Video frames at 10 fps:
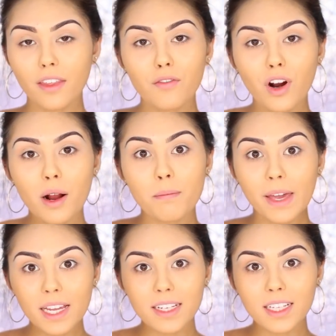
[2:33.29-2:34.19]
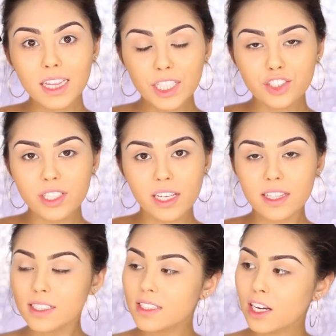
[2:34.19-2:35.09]
Then for our main lid
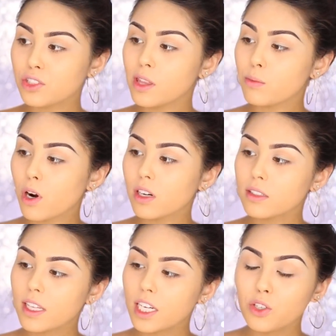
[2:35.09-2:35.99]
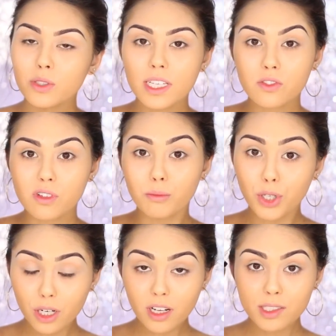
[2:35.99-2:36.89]
shade, this is actually the product that I use. It's from
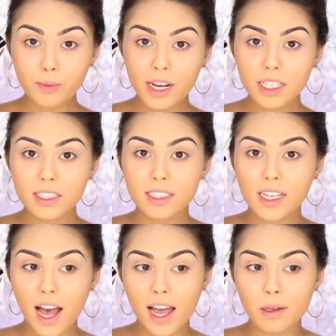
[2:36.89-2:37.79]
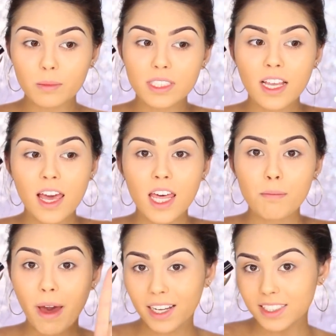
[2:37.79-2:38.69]
Pure Cosmetics times
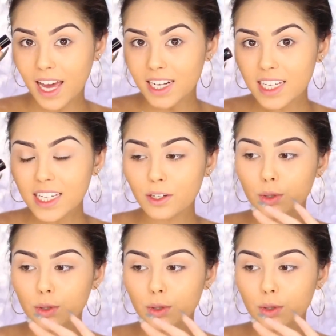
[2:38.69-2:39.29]
Mac Daddy.